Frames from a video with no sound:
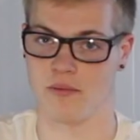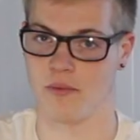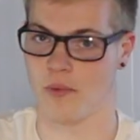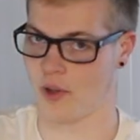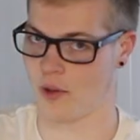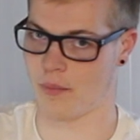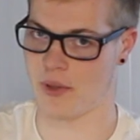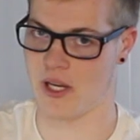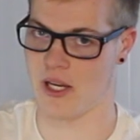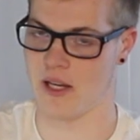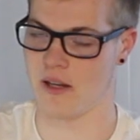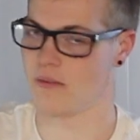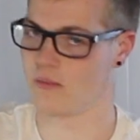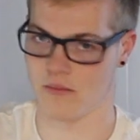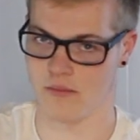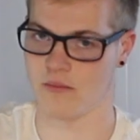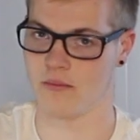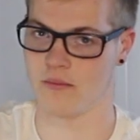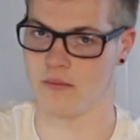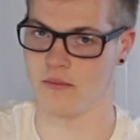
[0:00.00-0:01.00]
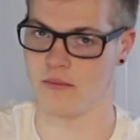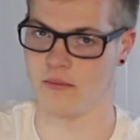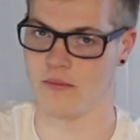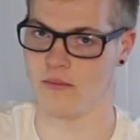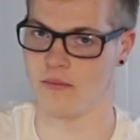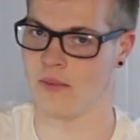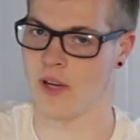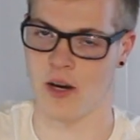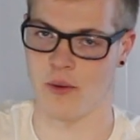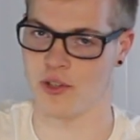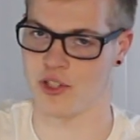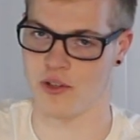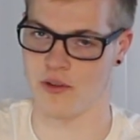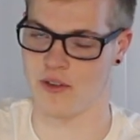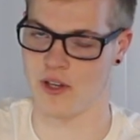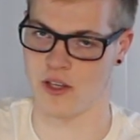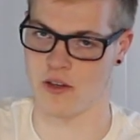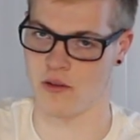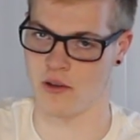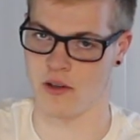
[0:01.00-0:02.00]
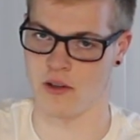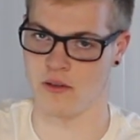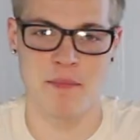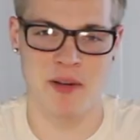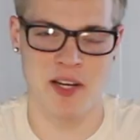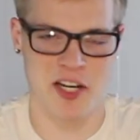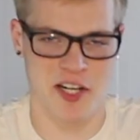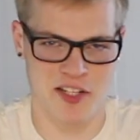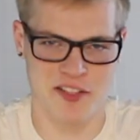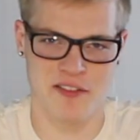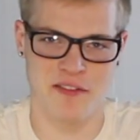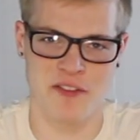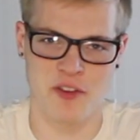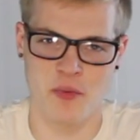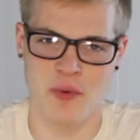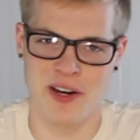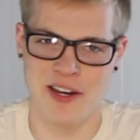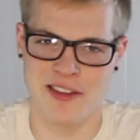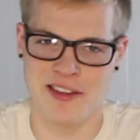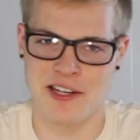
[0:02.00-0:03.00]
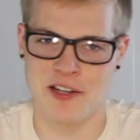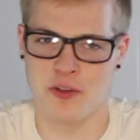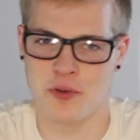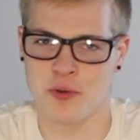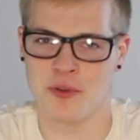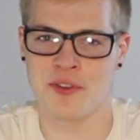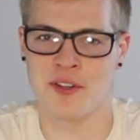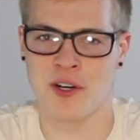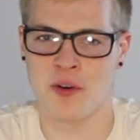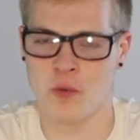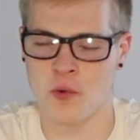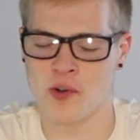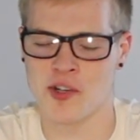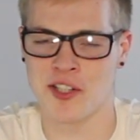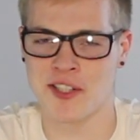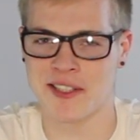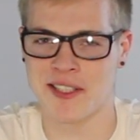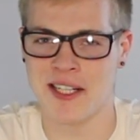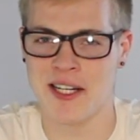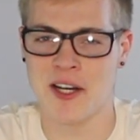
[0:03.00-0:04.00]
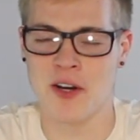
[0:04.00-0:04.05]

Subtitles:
with a P. Not what you think you heard. Because of the way they cooled their wort,